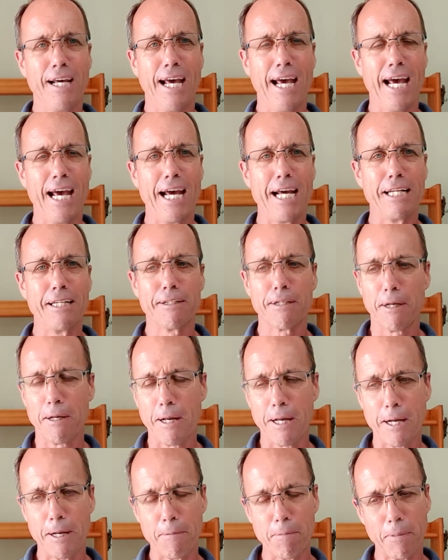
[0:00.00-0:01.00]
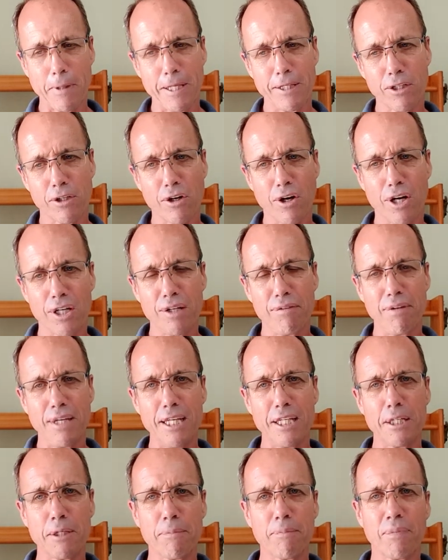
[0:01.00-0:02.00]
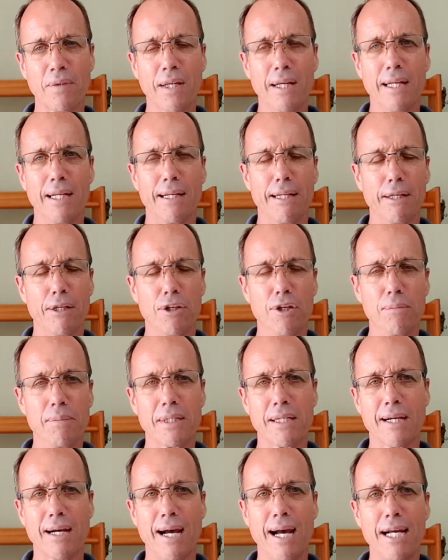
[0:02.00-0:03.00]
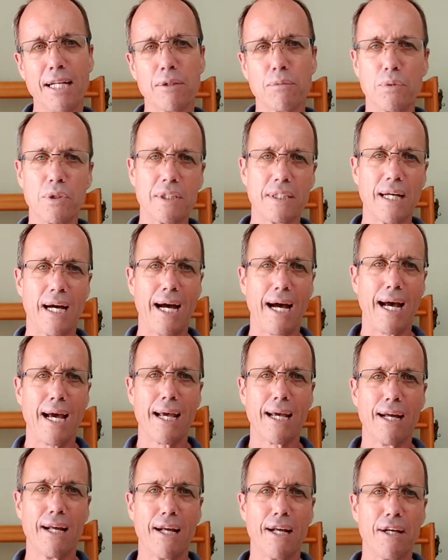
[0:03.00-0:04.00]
And uh, in the Garden of Eden, humankind would die